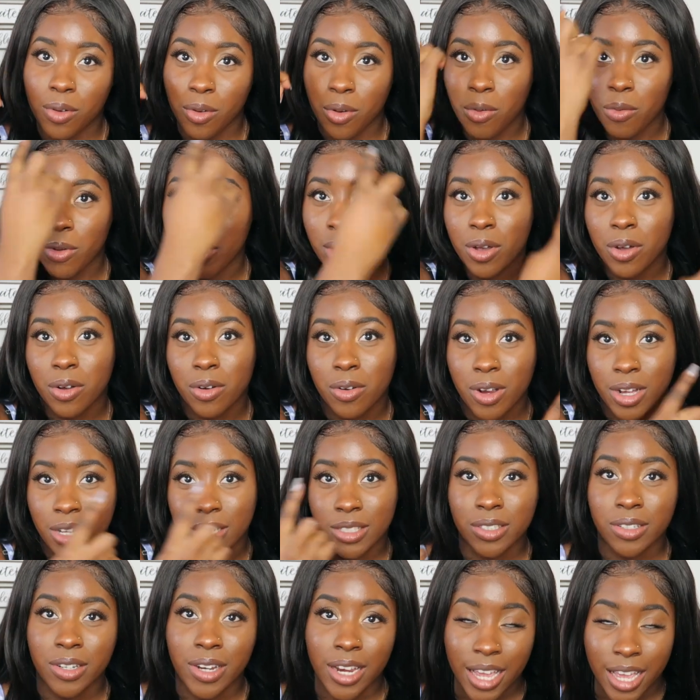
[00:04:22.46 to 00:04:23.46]
going
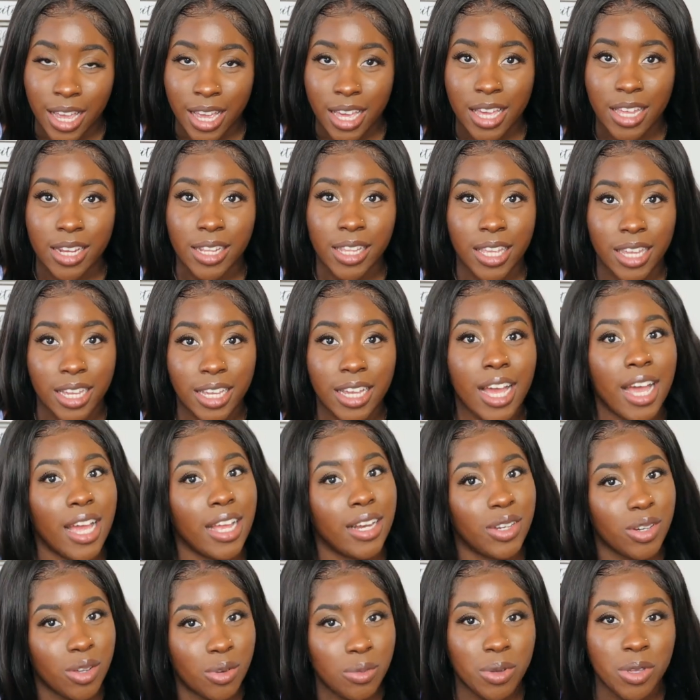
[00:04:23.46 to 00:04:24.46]
across your head.
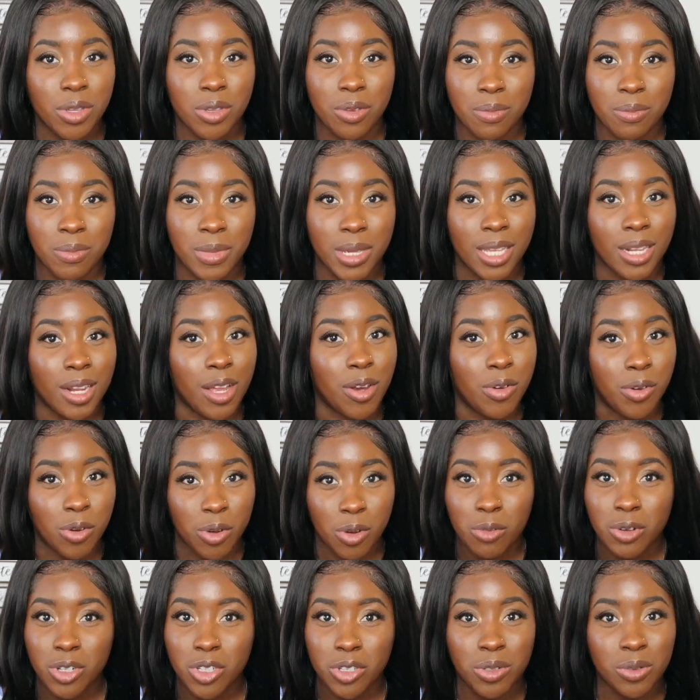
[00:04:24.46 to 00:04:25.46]
I know what you mean, I know
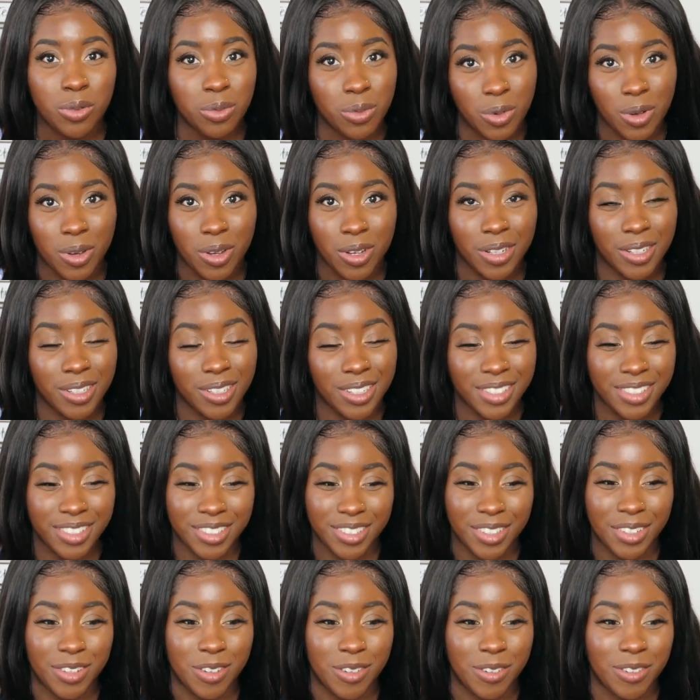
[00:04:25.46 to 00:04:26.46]
what you want.
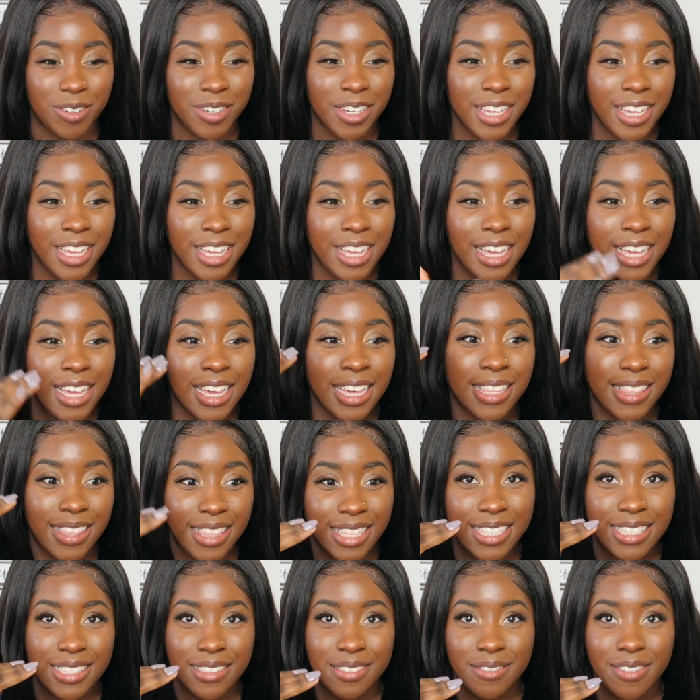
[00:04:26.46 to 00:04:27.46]
So
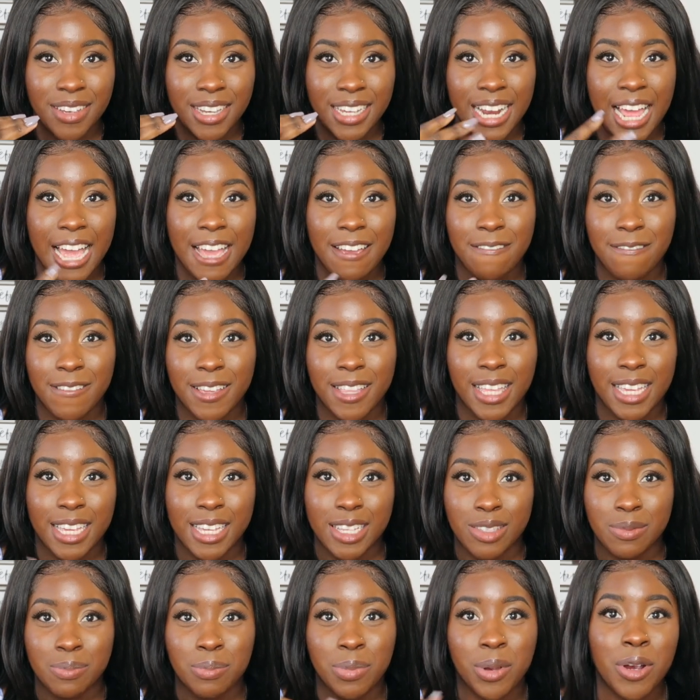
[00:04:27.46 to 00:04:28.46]
this one, I feel
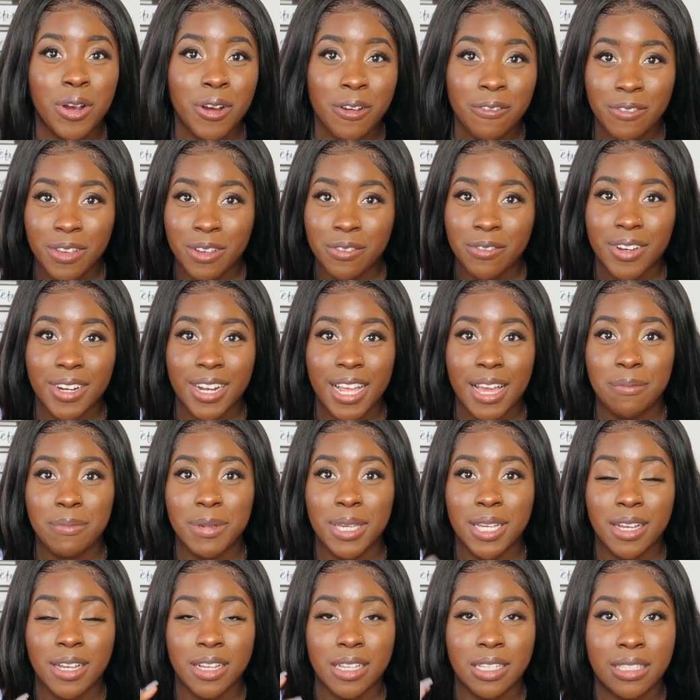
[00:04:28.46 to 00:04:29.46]
is perfect for that,
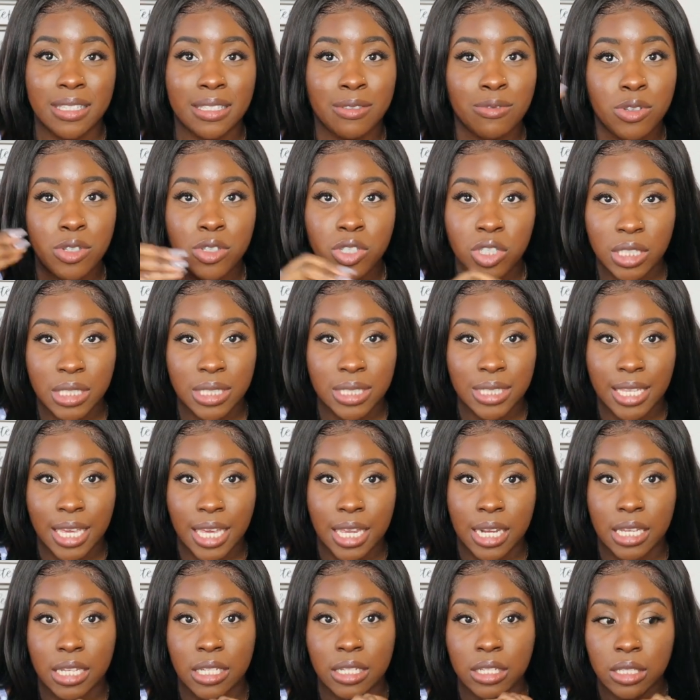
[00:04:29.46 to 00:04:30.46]
because if you just
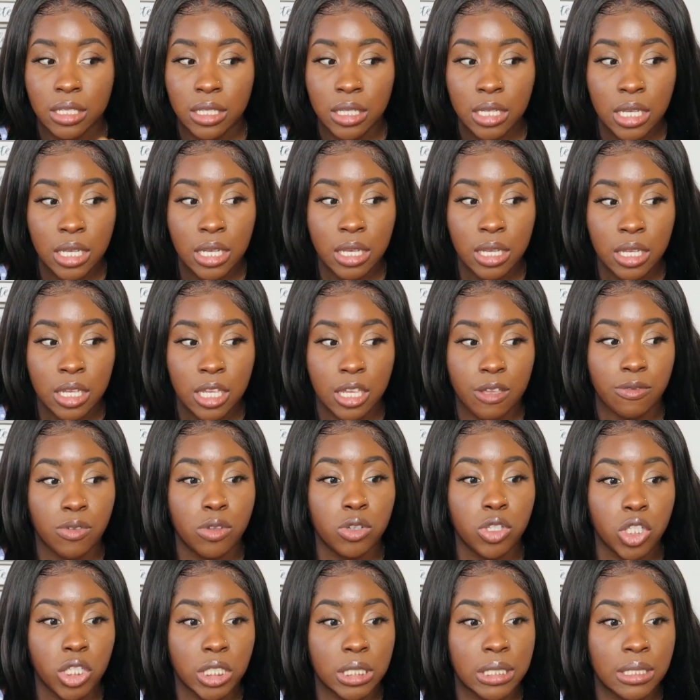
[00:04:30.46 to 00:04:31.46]
get it, if
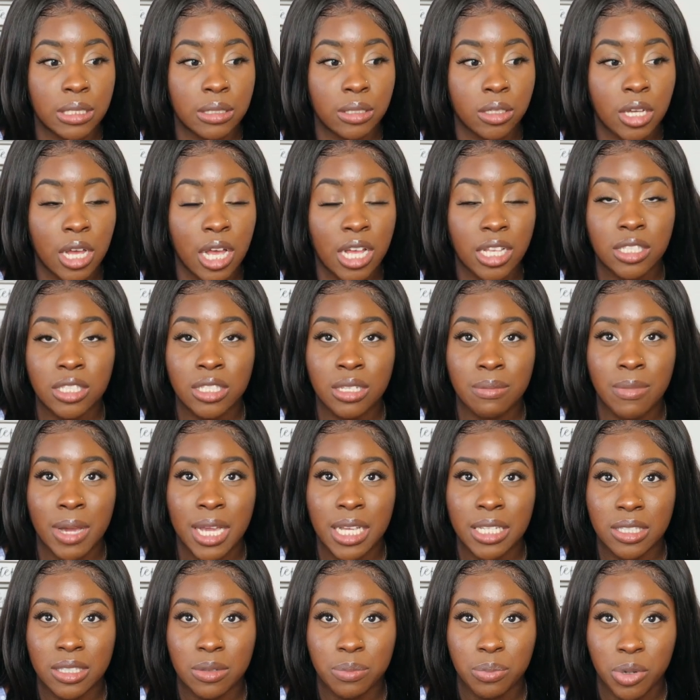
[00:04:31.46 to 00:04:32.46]
you just
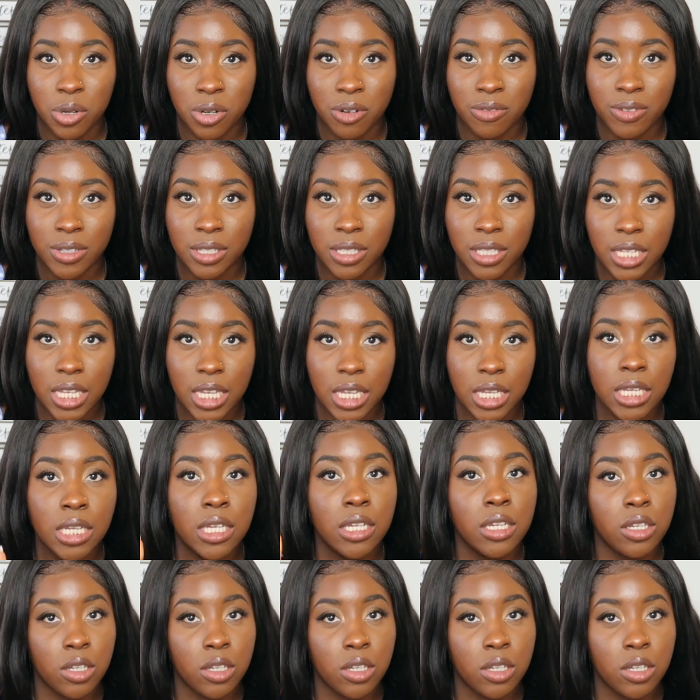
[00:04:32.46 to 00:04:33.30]
customize it perfectly,